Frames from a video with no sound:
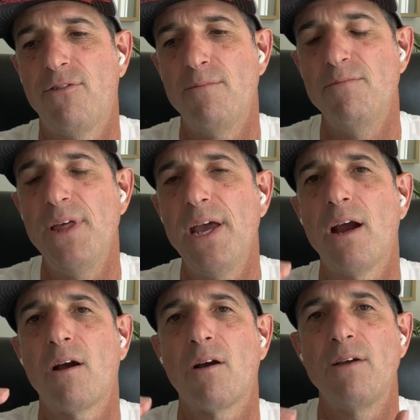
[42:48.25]
from
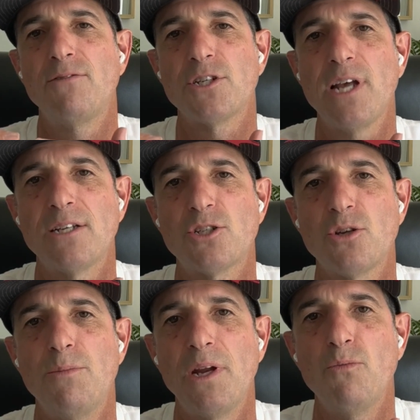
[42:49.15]
there, I've just had
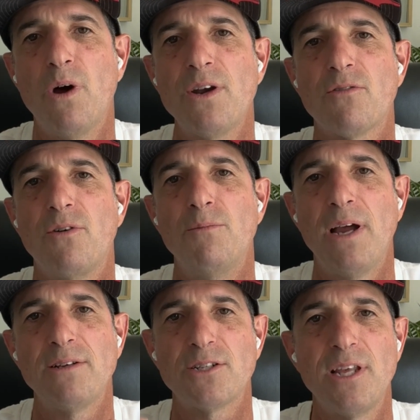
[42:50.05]
so many
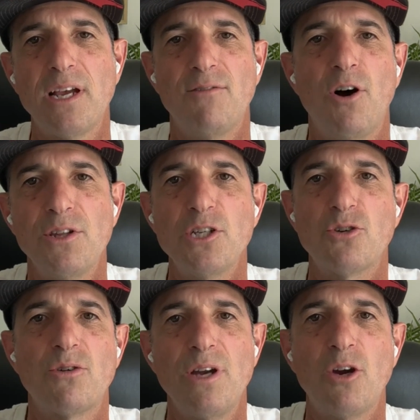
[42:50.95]
wonderful. I just think of all
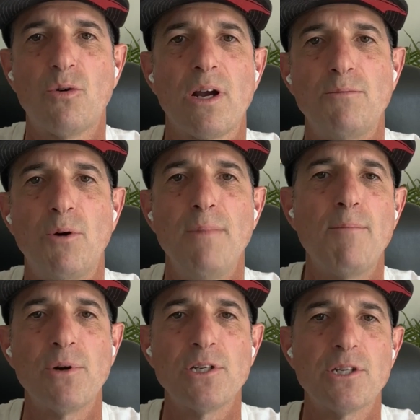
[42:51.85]
these incredible
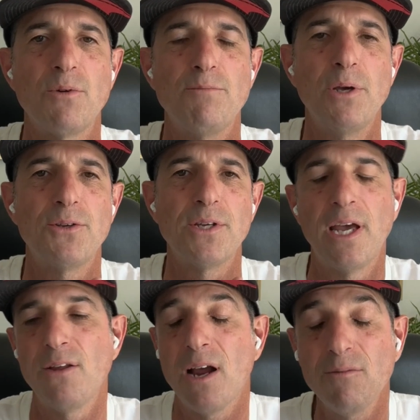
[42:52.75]
memories that we've built
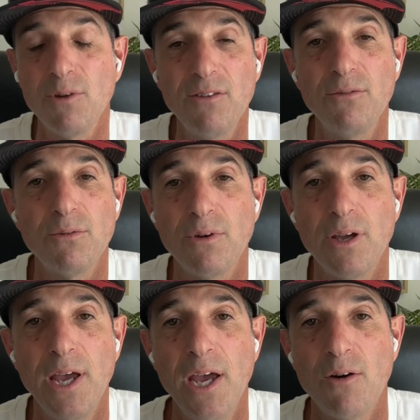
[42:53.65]
together, and
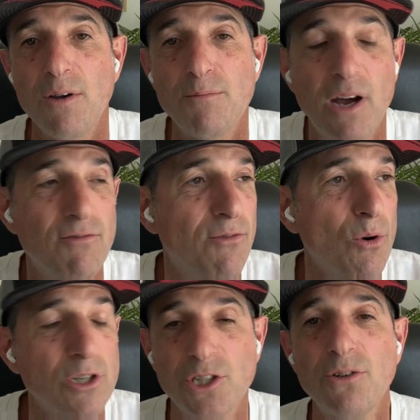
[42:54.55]
we've brought
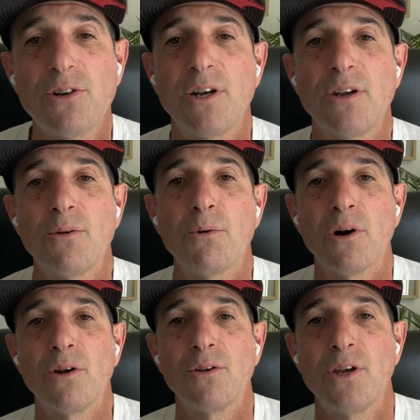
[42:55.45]
4 children into the
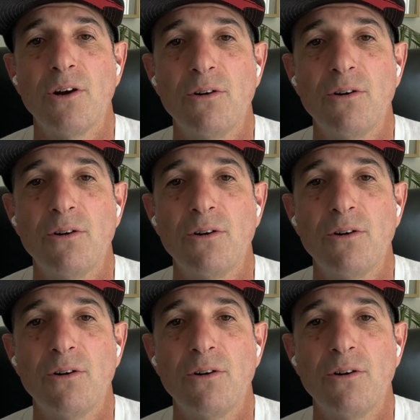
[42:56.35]
world.